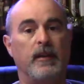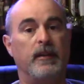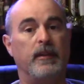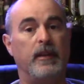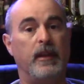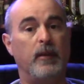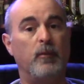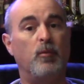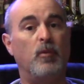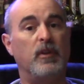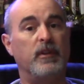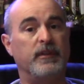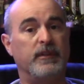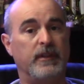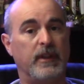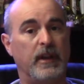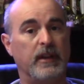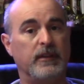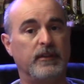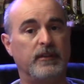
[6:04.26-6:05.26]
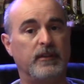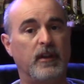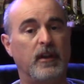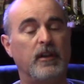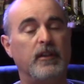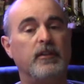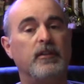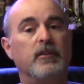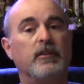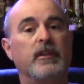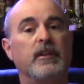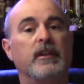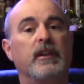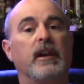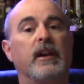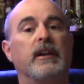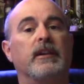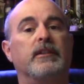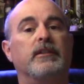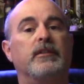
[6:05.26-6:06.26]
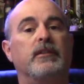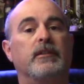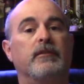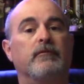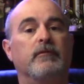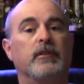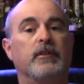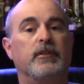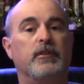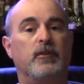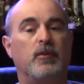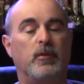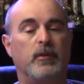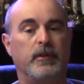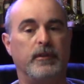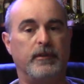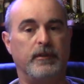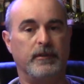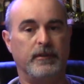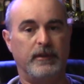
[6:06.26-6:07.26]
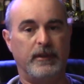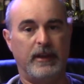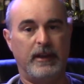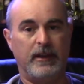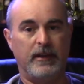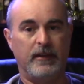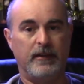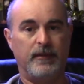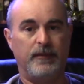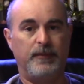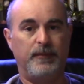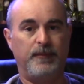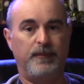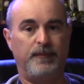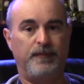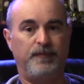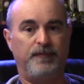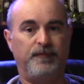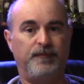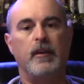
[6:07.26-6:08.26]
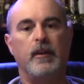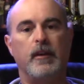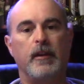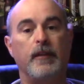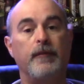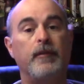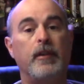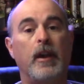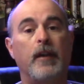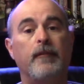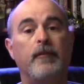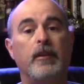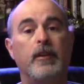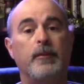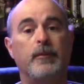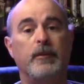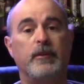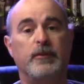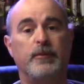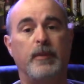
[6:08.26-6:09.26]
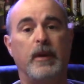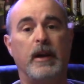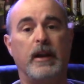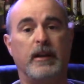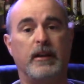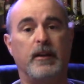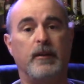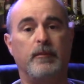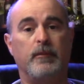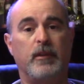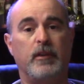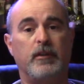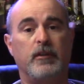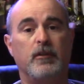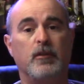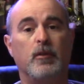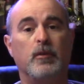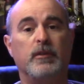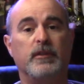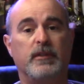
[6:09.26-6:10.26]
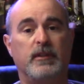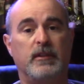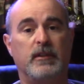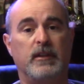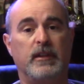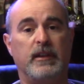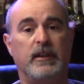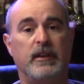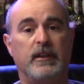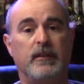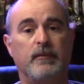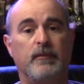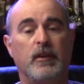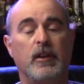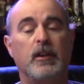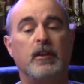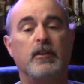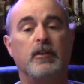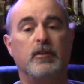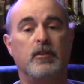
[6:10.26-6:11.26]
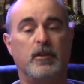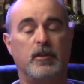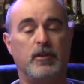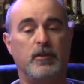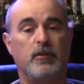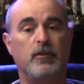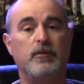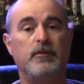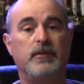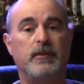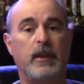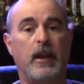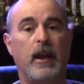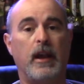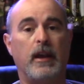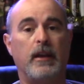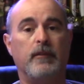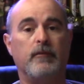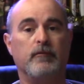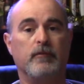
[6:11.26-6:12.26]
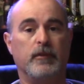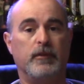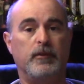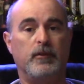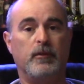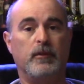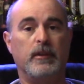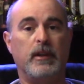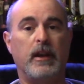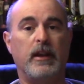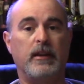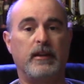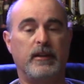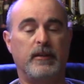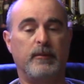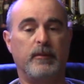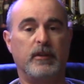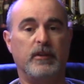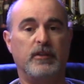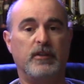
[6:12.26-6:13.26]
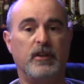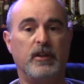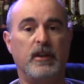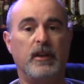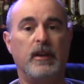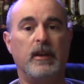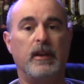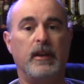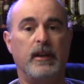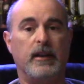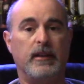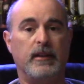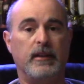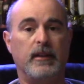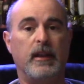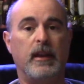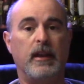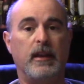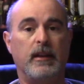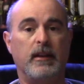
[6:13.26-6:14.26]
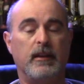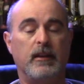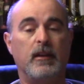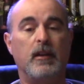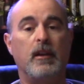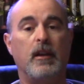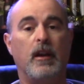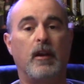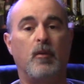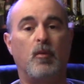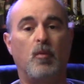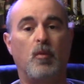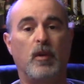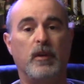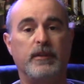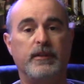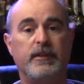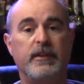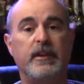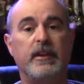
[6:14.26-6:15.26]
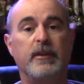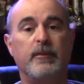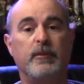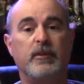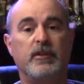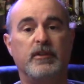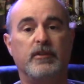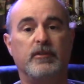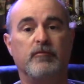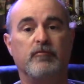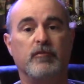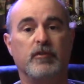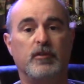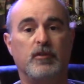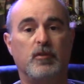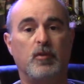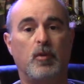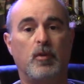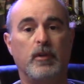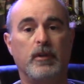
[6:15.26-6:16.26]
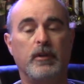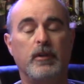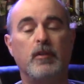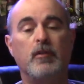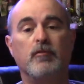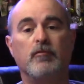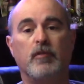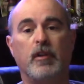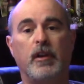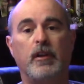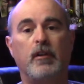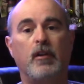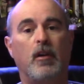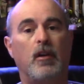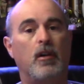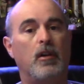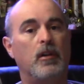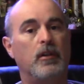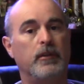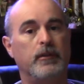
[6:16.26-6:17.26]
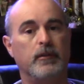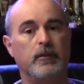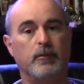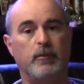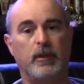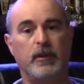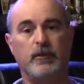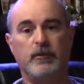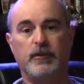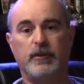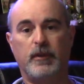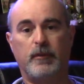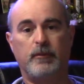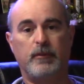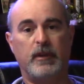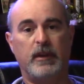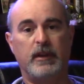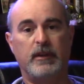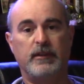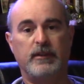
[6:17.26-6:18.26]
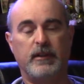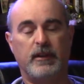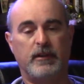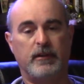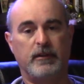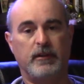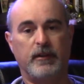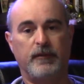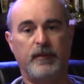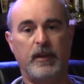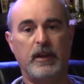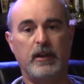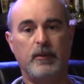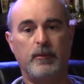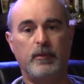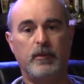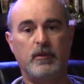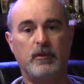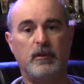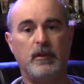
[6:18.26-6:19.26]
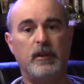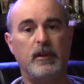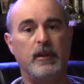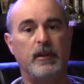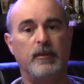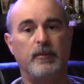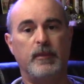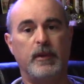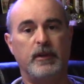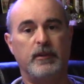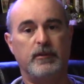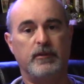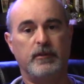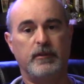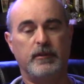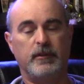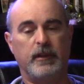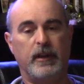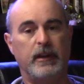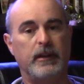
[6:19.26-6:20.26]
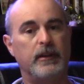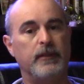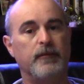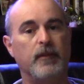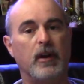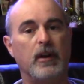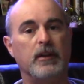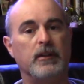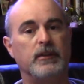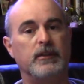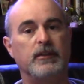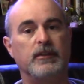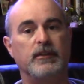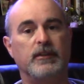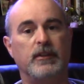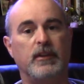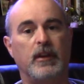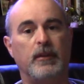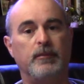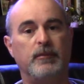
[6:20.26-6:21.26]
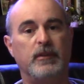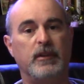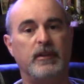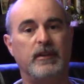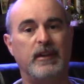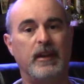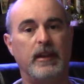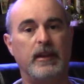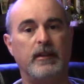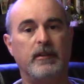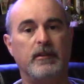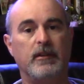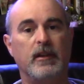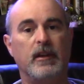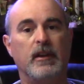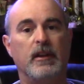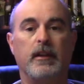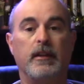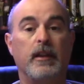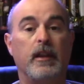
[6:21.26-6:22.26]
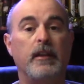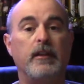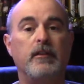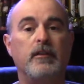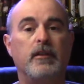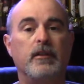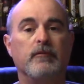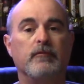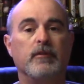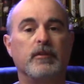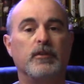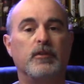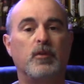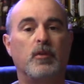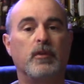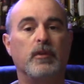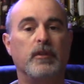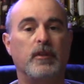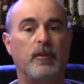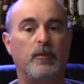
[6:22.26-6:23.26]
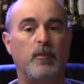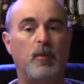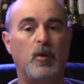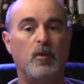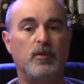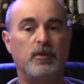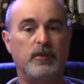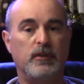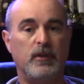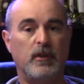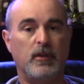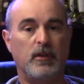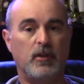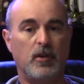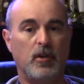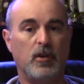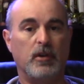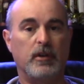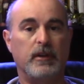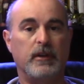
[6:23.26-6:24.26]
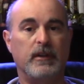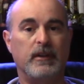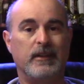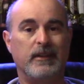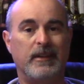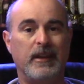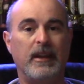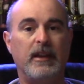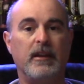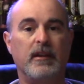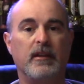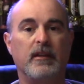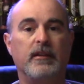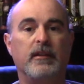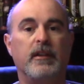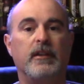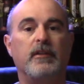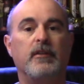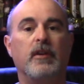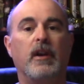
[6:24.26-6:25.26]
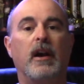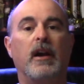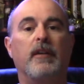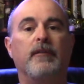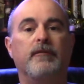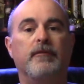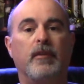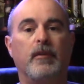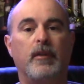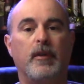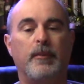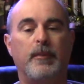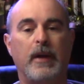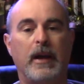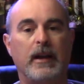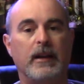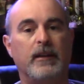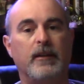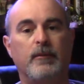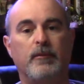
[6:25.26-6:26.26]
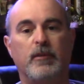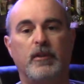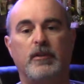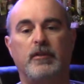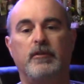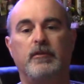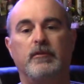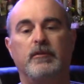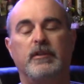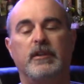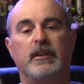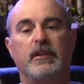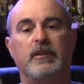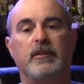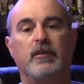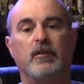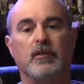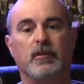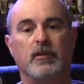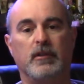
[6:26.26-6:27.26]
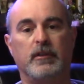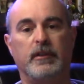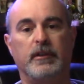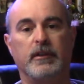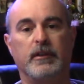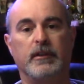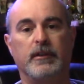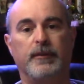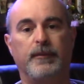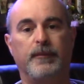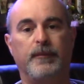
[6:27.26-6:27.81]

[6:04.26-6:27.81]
Then once that's done, you can actually restore your data. If you have an image backup that you know is clean, you can use that, restore that image, and then once the image is restored, run all your Windows updates that are available, make sure your antivirus is up to date, and then you can restore the most current data that you had from the backup that you did earlier.